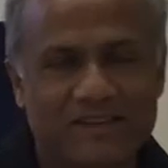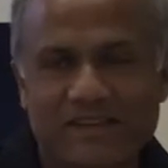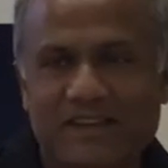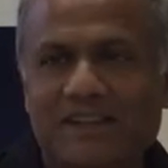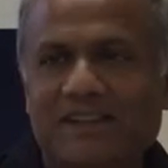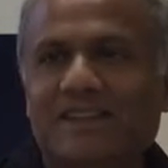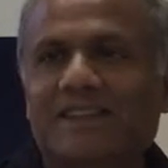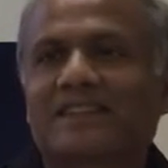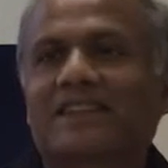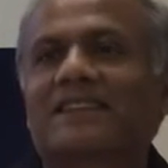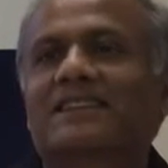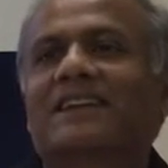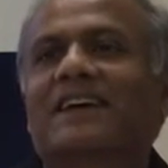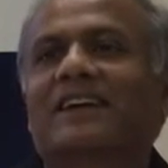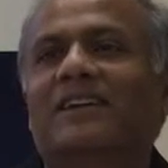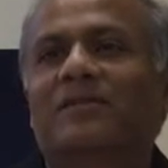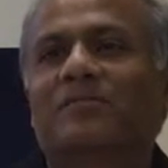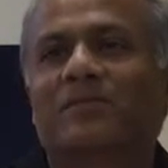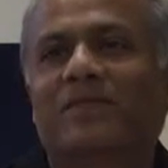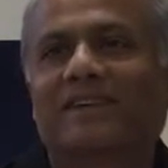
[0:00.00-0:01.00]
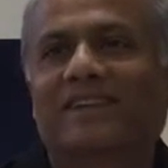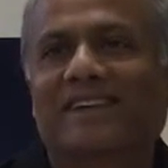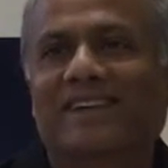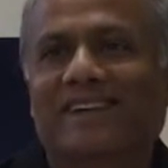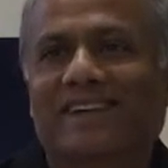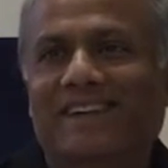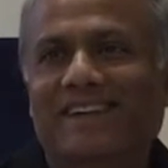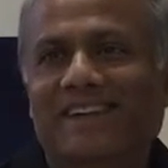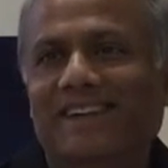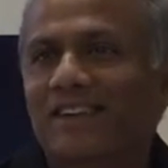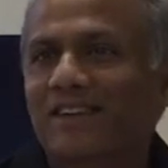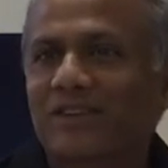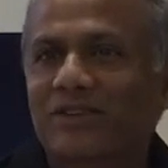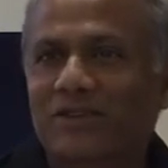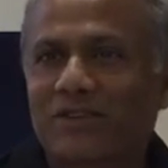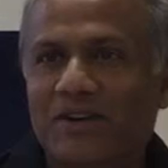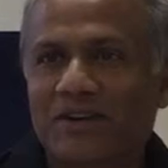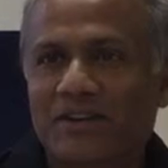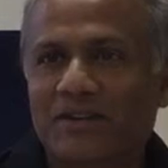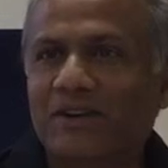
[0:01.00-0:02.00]
It is a setup. You
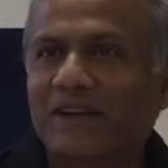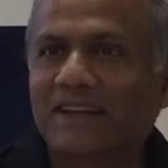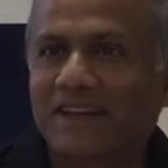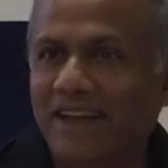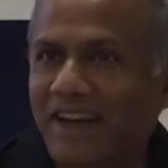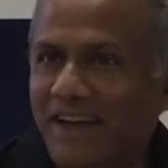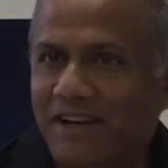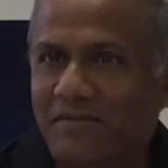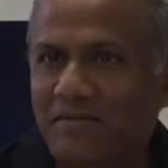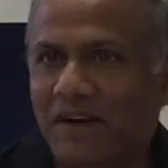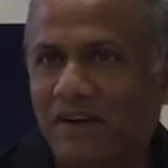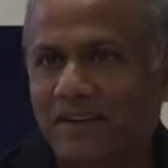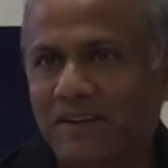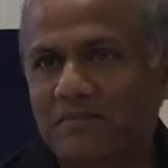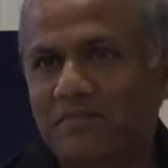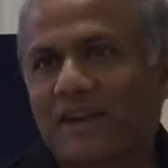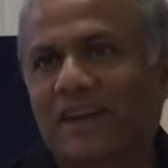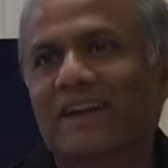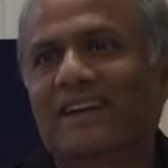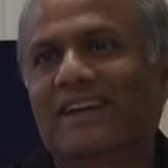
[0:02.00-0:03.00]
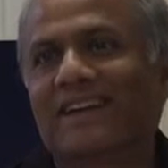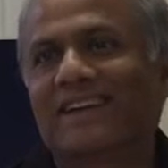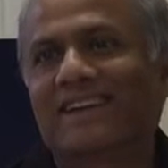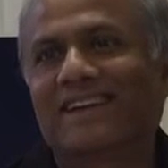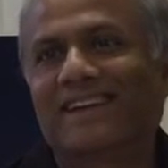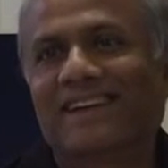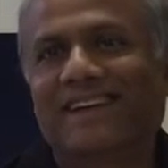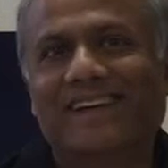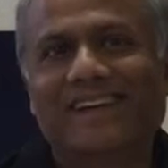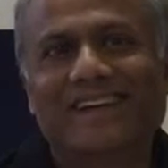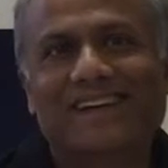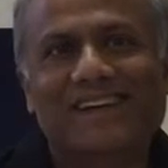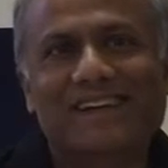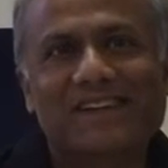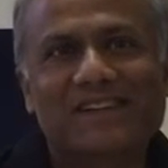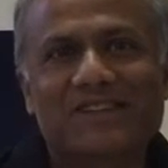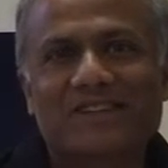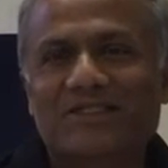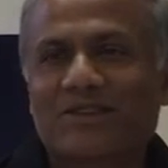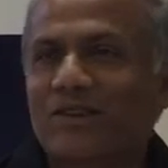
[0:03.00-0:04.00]
don't even care about the painting."
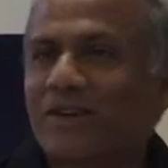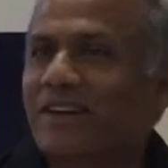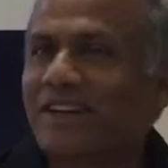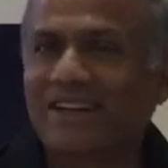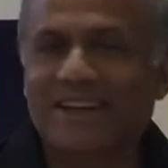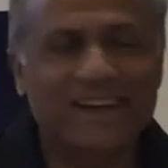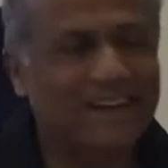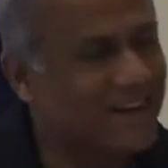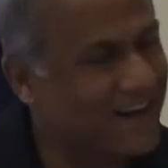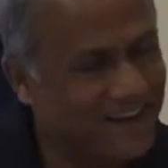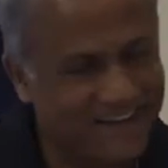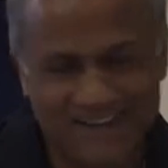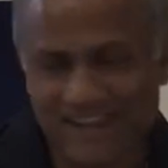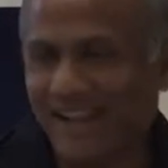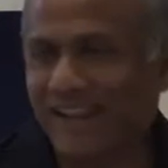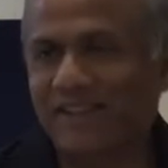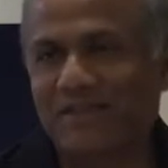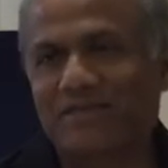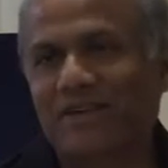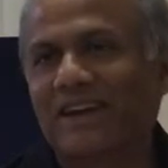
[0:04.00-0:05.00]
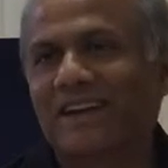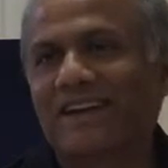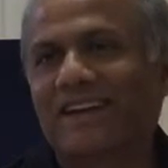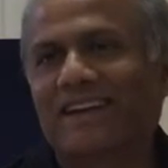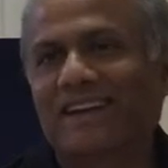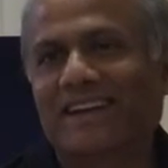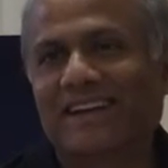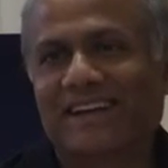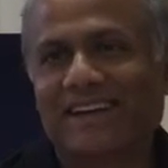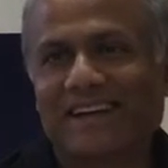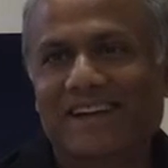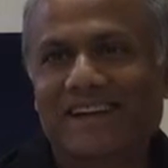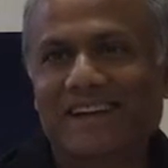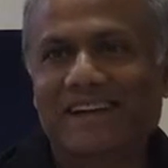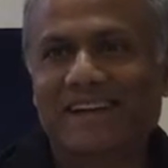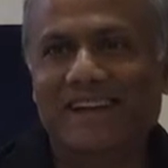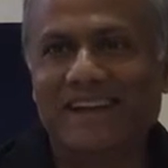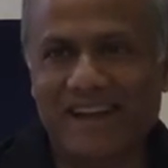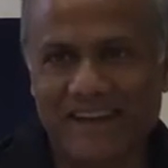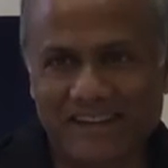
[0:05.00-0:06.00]
So he did not sell the painting.
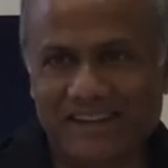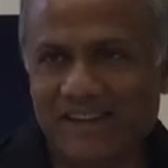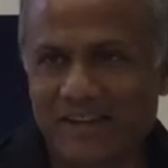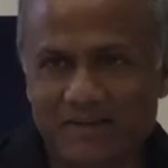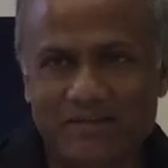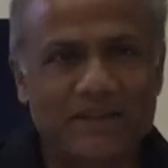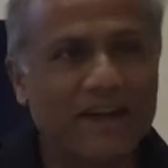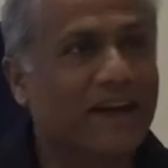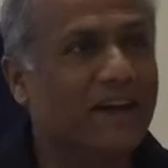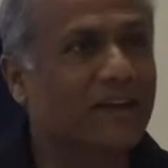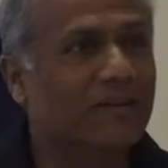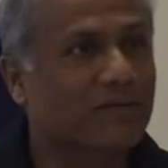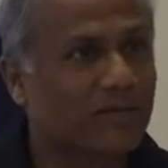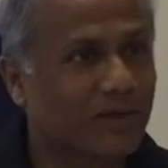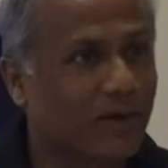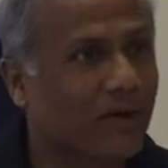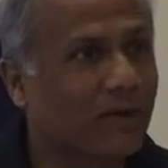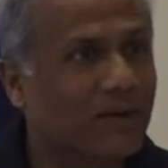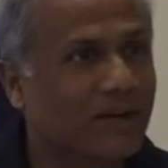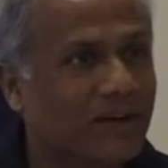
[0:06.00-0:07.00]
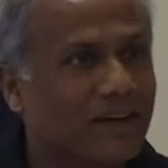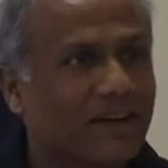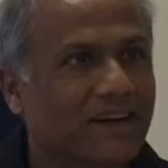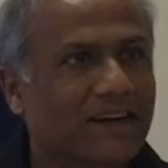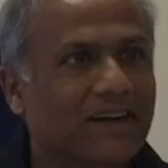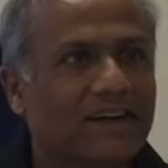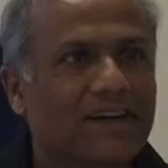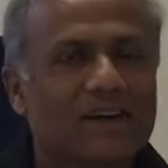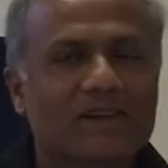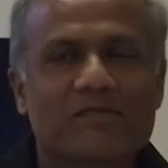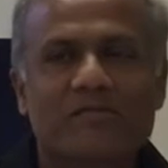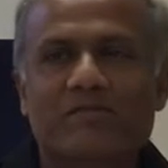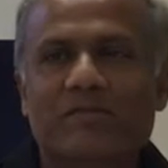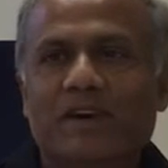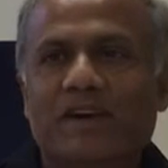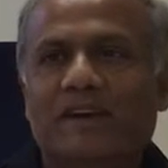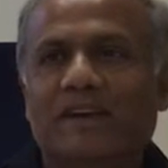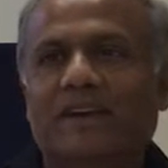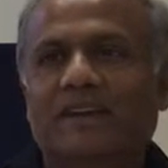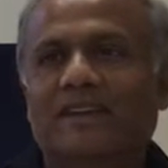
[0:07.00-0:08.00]
He ended up dying broke.
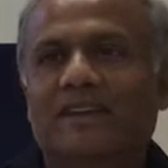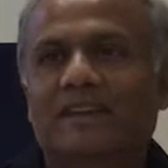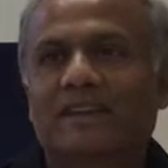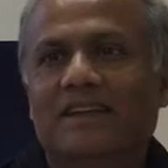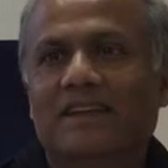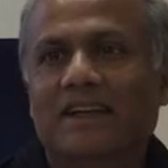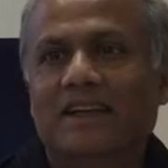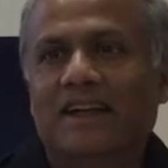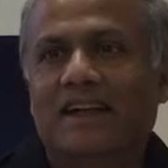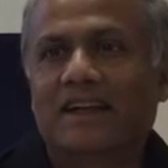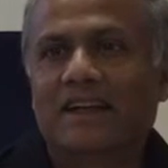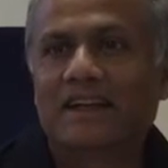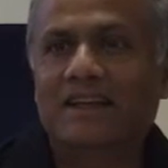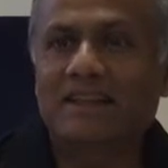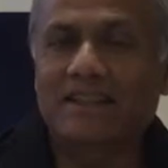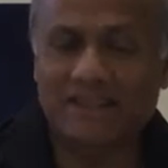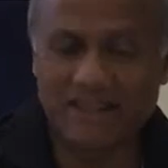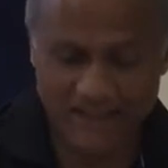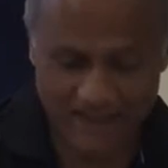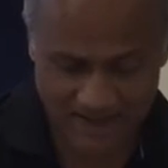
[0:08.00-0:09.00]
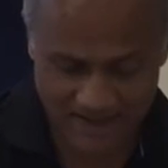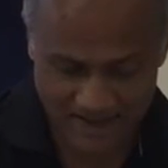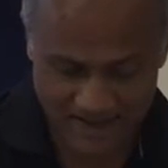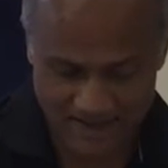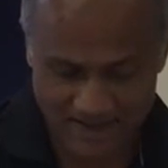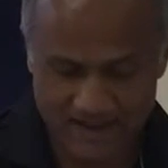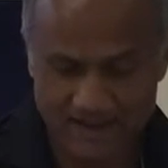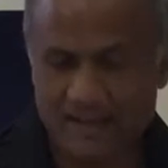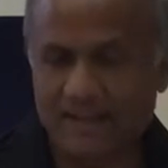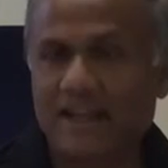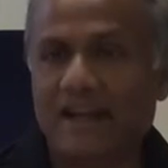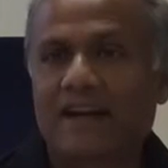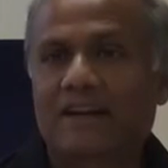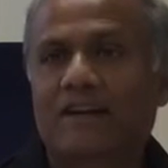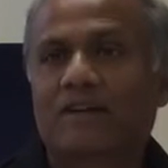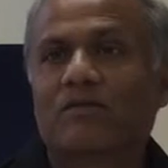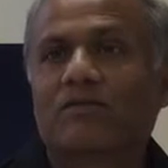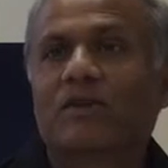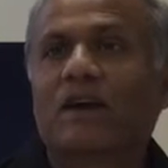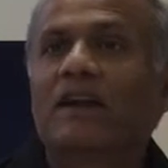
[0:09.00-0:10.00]
But he said that
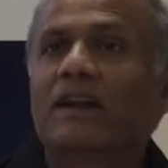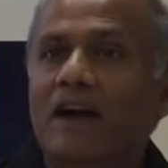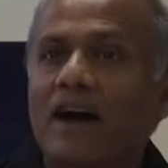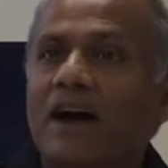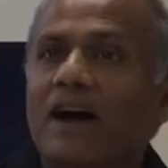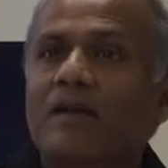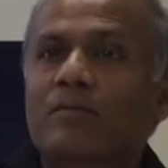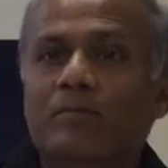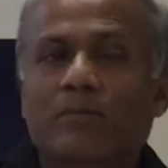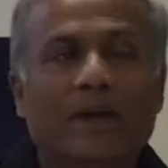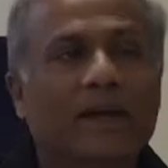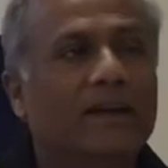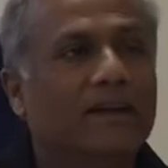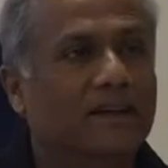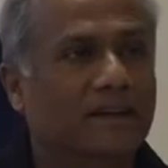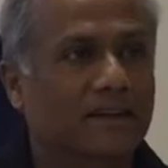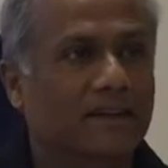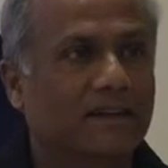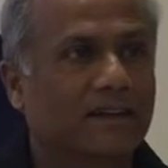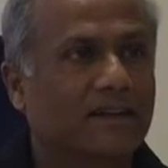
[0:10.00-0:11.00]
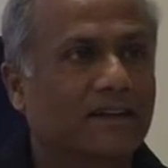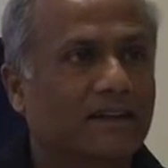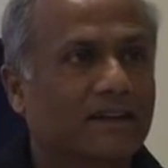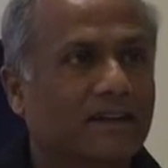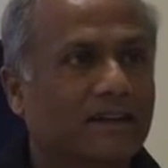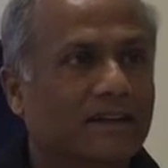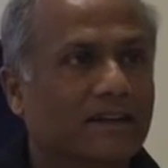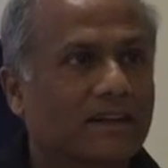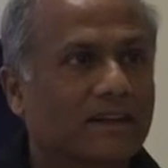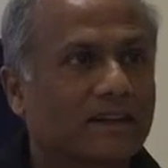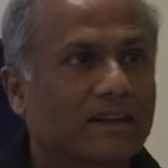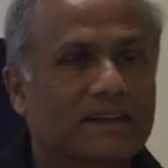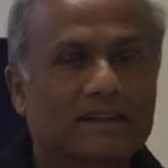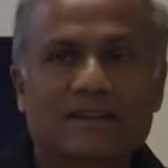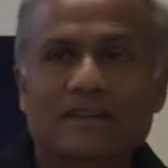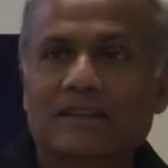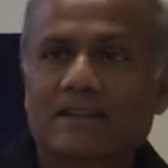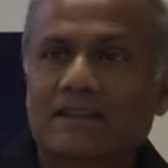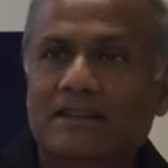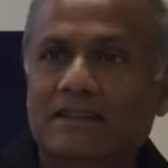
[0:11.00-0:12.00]
when I paint
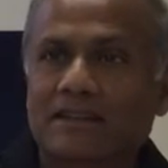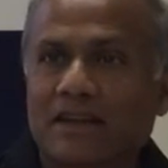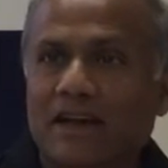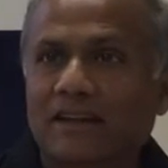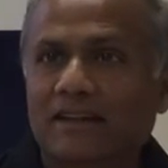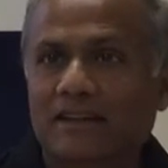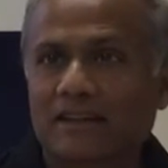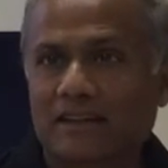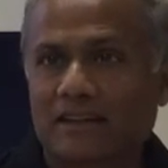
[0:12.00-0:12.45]
the sun,